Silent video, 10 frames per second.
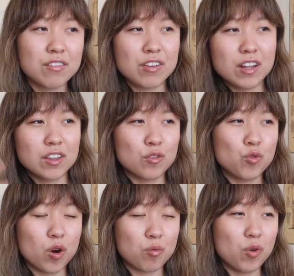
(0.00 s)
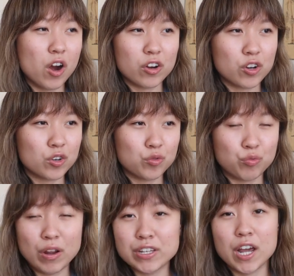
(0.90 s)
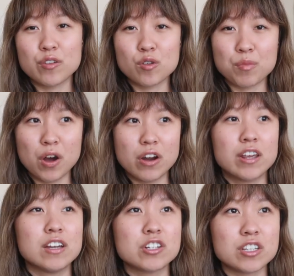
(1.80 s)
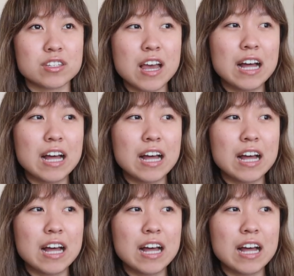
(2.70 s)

the warm water run down your body, and just